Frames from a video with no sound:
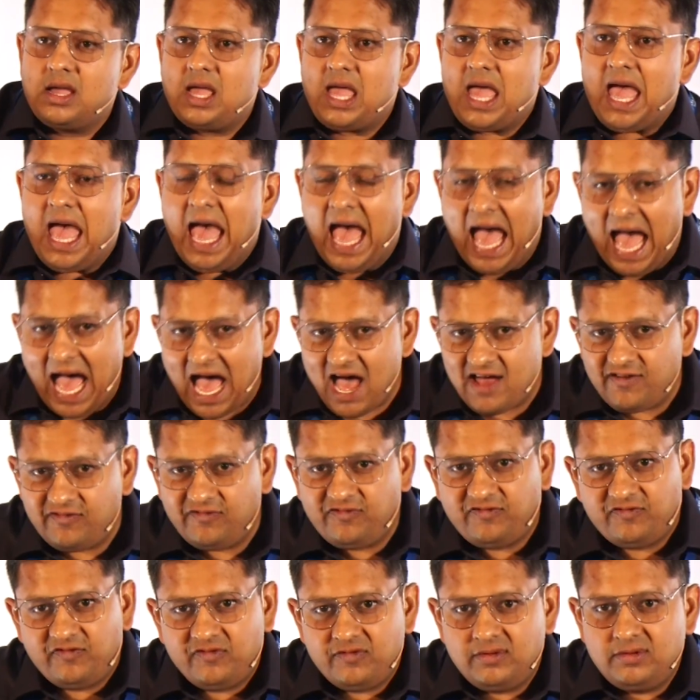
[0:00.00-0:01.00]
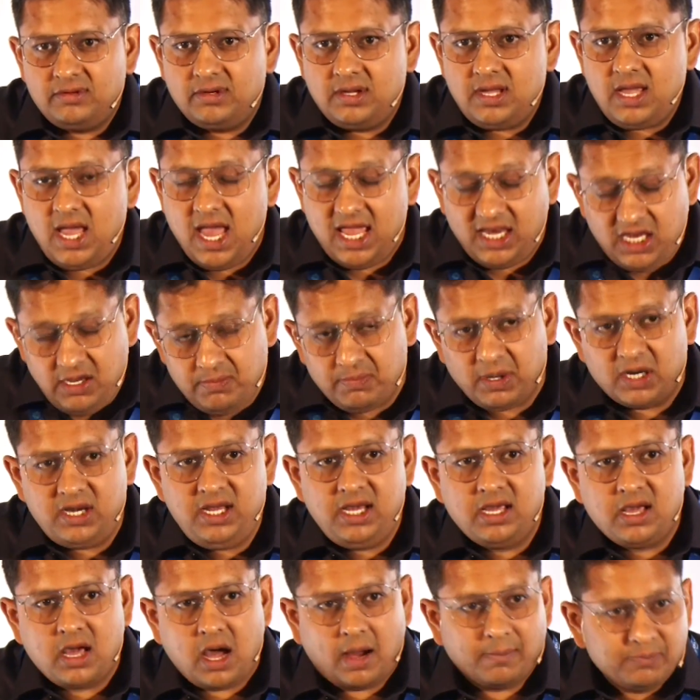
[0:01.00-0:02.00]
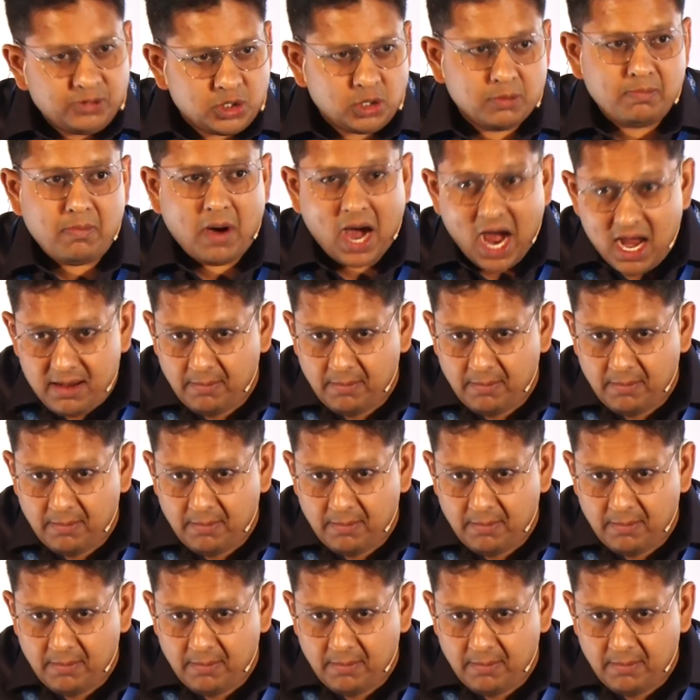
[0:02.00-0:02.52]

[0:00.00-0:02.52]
have anybody come to my